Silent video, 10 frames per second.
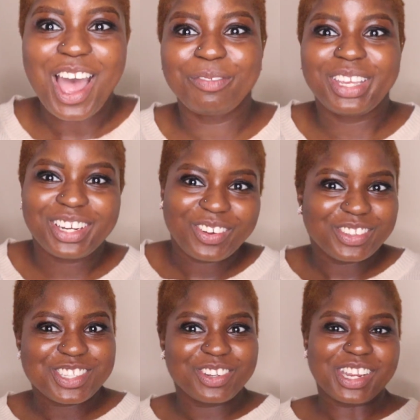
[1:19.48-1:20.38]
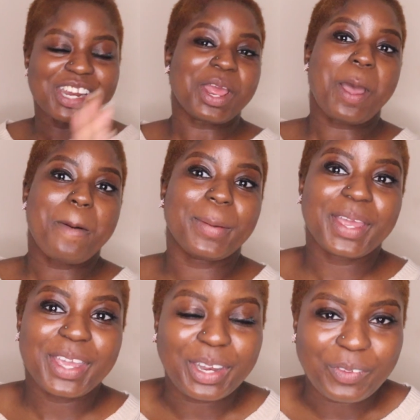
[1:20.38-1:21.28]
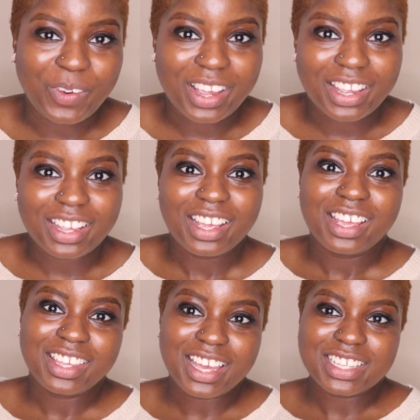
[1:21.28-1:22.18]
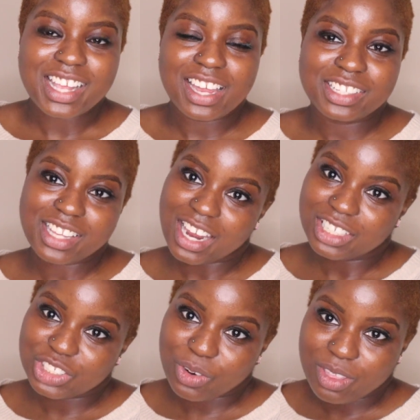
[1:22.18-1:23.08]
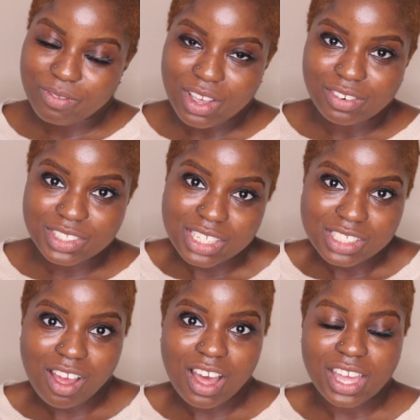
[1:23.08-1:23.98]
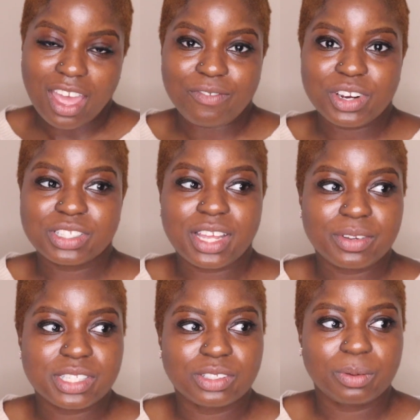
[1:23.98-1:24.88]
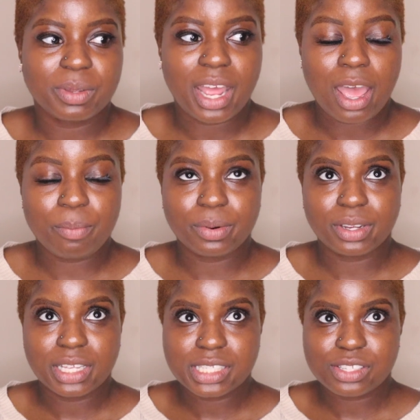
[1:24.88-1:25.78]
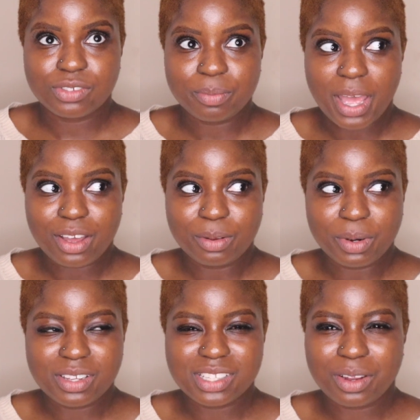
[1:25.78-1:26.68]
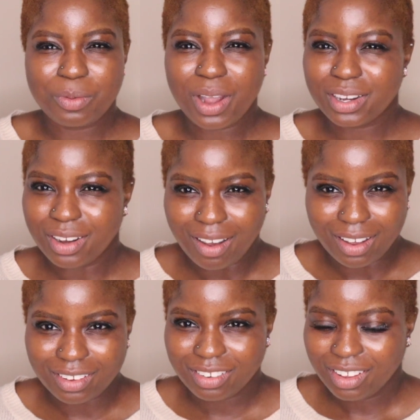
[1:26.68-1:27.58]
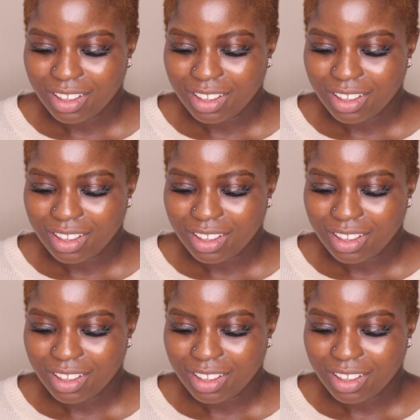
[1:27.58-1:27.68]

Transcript: I mean on the screen. But anyway, yes, I decided to join the fun of TikTok. At first, I was a little bit apprehensive about it, but I was like, why not?